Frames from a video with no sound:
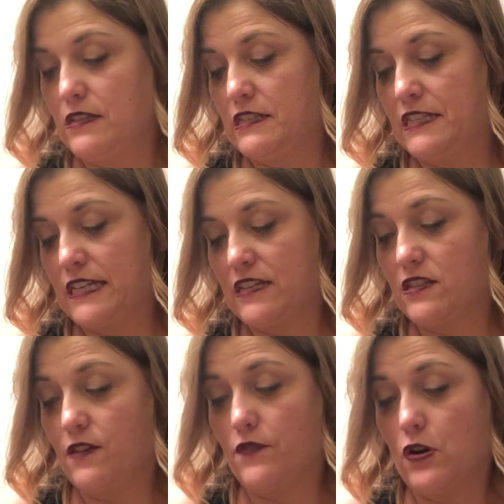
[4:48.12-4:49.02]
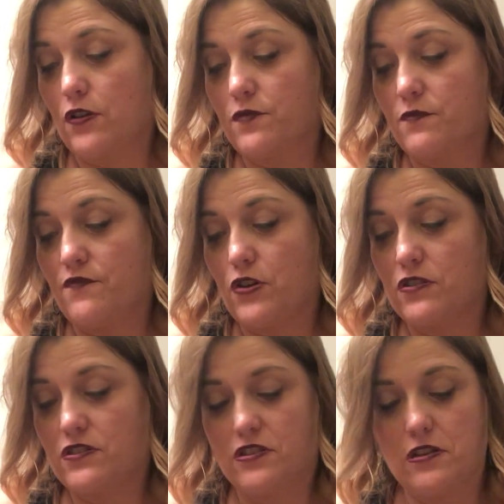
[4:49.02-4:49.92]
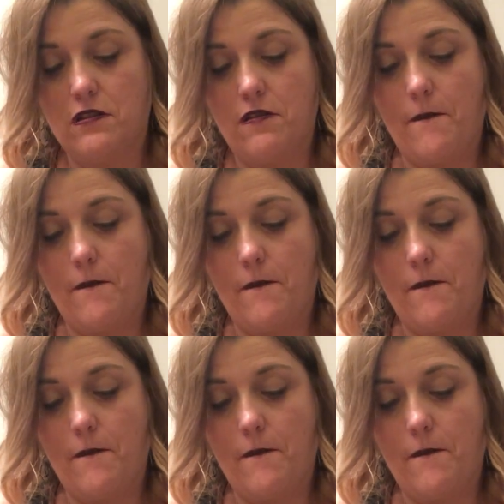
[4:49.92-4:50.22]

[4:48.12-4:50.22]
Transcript: Six of Earth reversed,